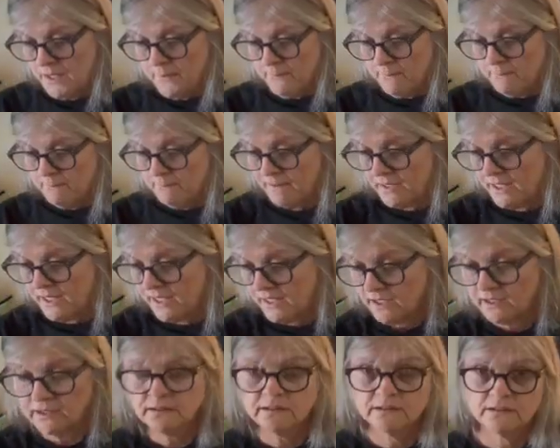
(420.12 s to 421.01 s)

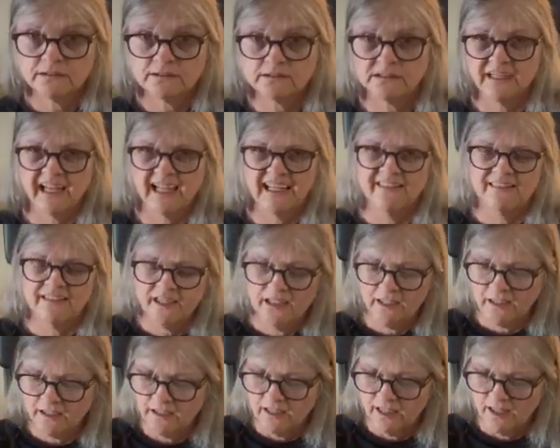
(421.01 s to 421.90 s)
I think
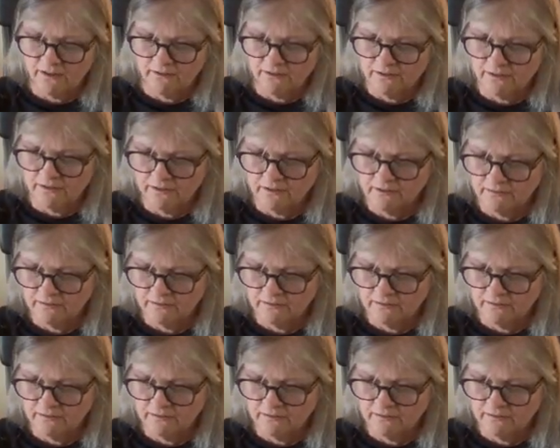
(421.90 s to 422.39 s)
I counted,